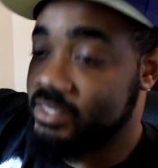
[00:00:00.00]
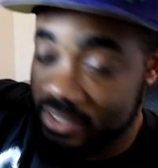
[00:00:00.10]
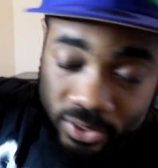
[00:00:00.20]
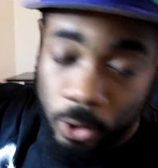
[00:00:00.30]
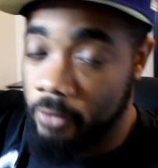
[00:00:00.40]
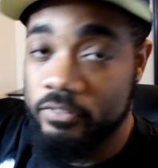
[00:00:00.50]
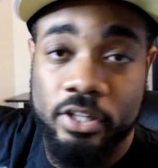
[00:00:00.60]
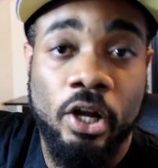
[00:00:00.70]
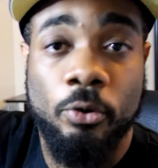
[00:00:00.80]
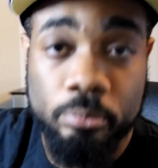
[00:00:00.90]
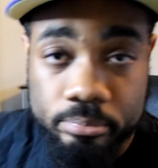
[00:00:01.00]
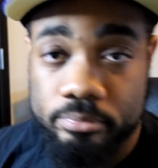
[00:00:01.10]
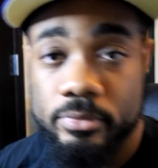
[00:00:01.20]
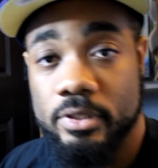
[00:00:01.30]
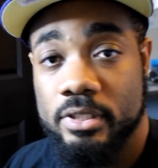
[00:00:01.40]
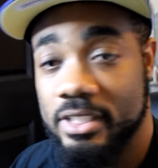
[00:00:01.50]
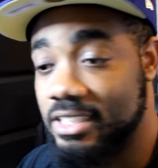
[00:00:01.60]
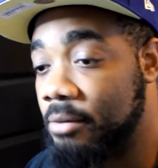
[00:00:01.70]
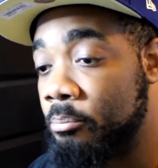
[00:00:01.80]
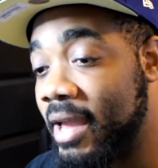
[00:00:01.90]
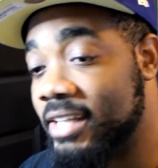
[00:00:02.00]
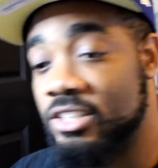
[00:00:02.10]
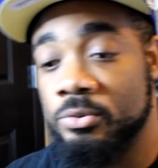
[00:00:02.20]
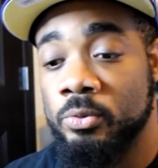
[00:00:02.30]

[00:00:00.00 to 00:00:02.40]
This is off the dome. Just imagine